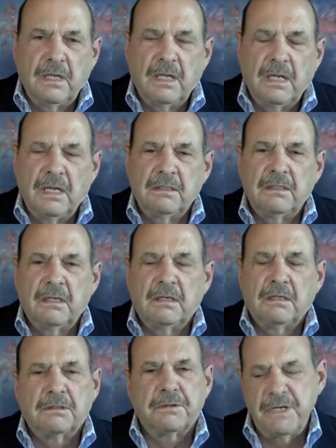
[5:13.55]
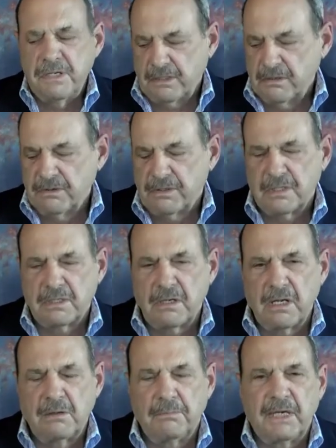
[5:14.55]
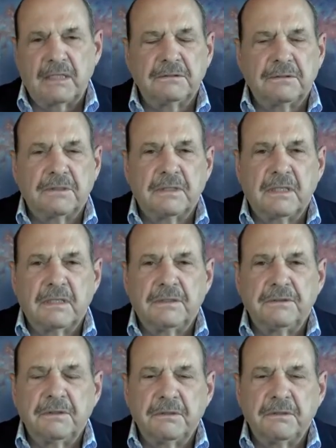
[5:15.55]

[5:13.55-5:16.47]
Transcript: And Christos is all about the